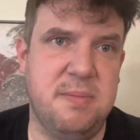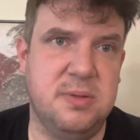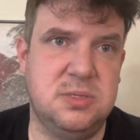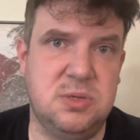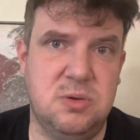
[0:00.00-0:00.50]

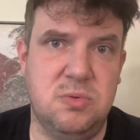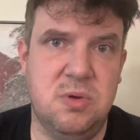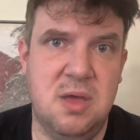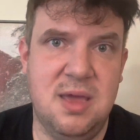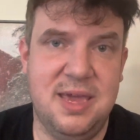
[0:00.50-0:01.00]
able to
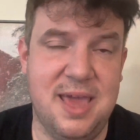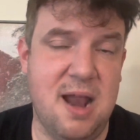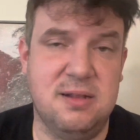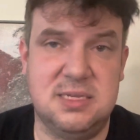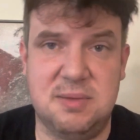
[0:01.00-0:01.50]
get
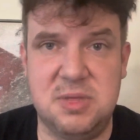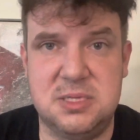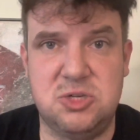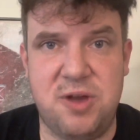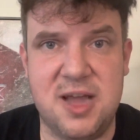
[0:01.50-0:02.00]
onto some of
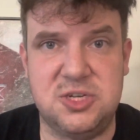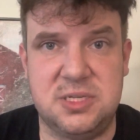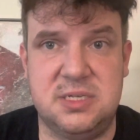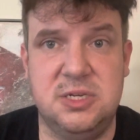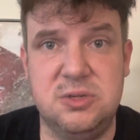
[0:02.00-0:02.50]
these
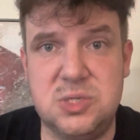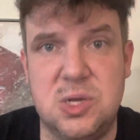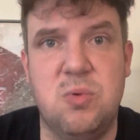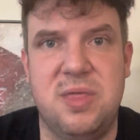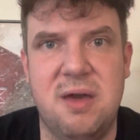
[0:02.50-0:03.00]
attractions and to do
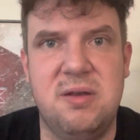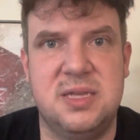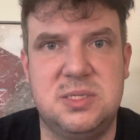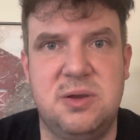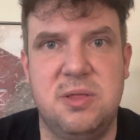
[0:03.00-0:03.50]
so without
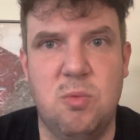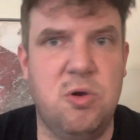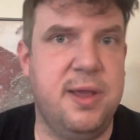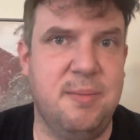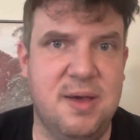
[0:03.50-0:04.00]
necessarily
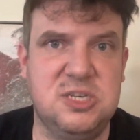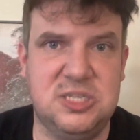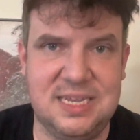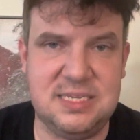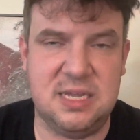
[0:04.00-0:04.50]
worrying
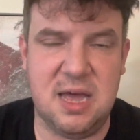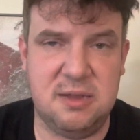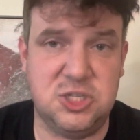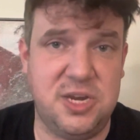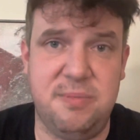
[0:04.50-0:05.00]
about Disney,
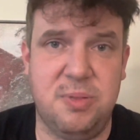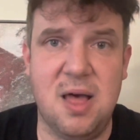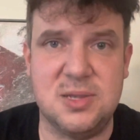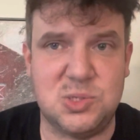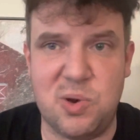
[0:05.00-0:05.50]
Genie
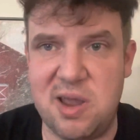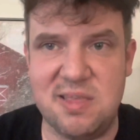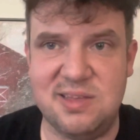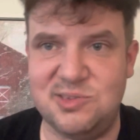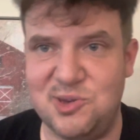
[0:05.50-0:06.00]
Plus or any
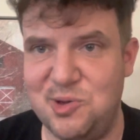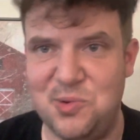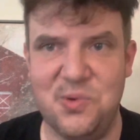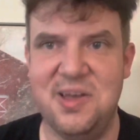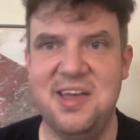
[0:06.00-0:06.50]
of these
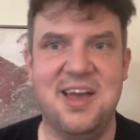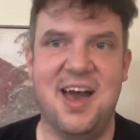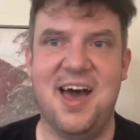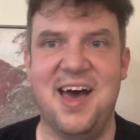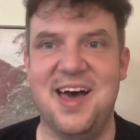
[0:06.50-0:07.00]
new
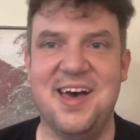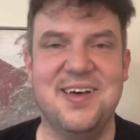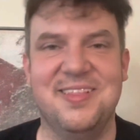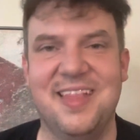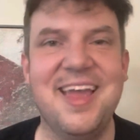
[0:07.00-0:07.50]

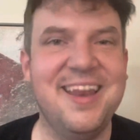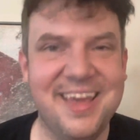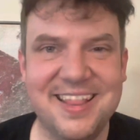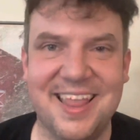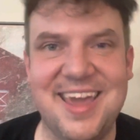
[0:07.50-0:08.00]

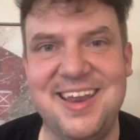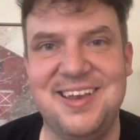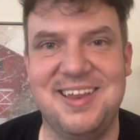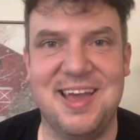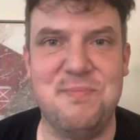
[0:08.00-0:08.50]
Lightning
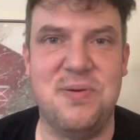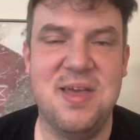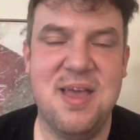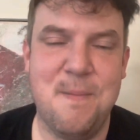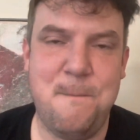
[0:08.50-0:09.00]
Lane type
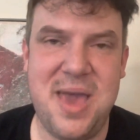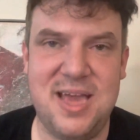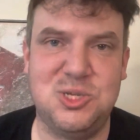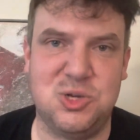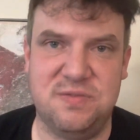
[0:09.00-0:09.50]

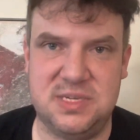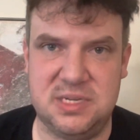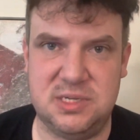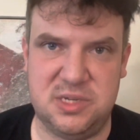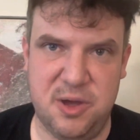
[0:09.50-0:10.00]
pay
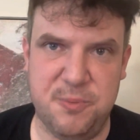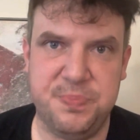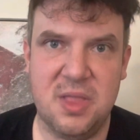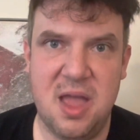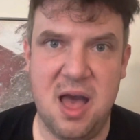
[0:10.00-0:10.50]
services. So
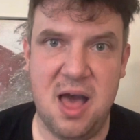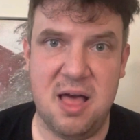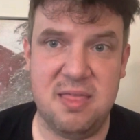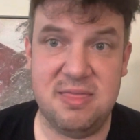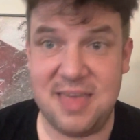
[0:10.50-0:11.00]

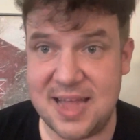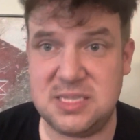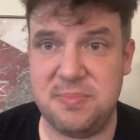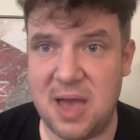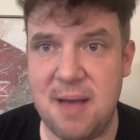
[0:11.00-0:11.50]

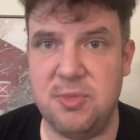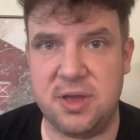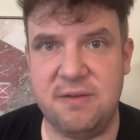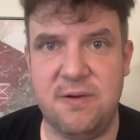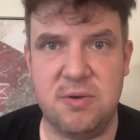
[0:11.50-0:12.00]
that's something I'm
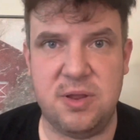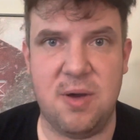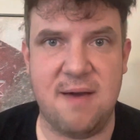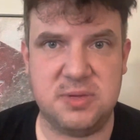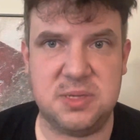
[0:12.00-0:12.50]
looking forward to.
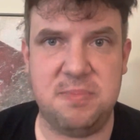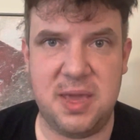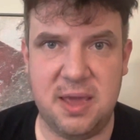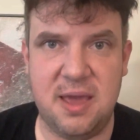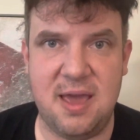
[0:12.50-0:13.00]
Obviously
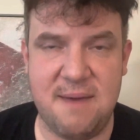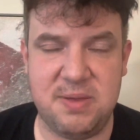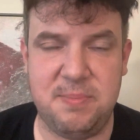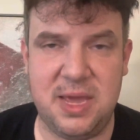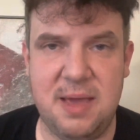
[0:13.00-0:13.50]

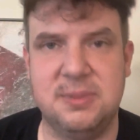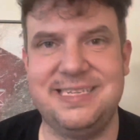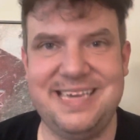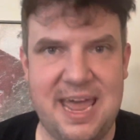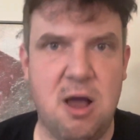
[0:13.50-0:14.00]
being able
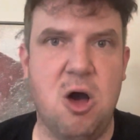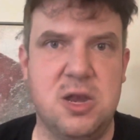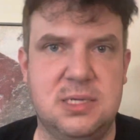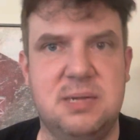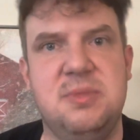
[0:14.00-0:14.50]
to get
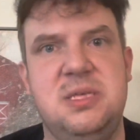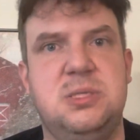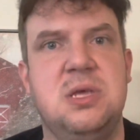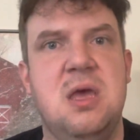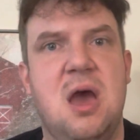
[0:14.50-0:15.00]
onto some of
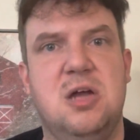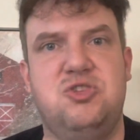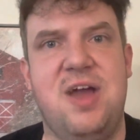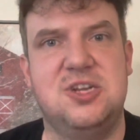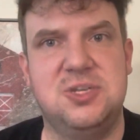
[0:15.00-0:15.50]
these
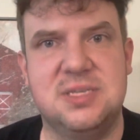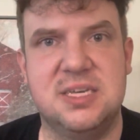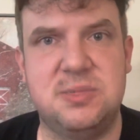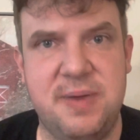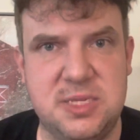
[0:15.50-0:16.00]
attractions
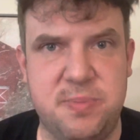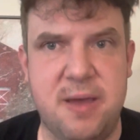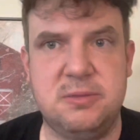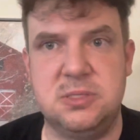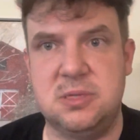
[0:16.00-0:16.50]
like Space
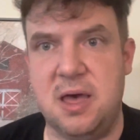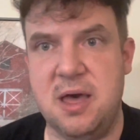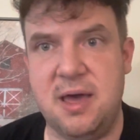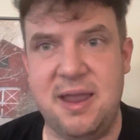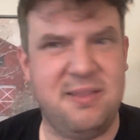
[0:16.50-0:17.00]
Mountains,
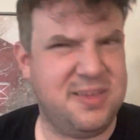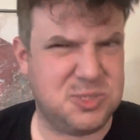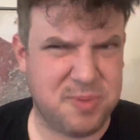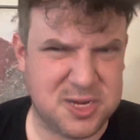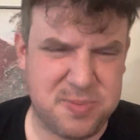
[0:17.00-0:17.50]
and I think
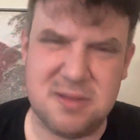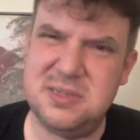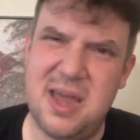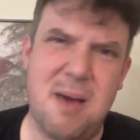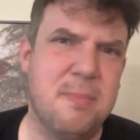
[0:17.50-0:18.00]
Splash
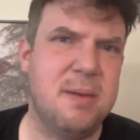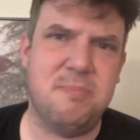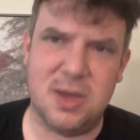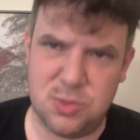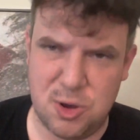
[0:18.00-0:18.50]
Mountain's down, but
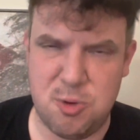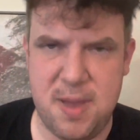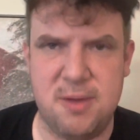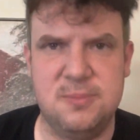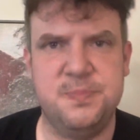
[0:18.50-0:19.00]
Big Thunder
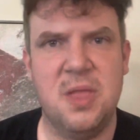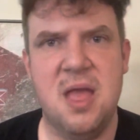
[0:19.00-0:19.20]
Mountain.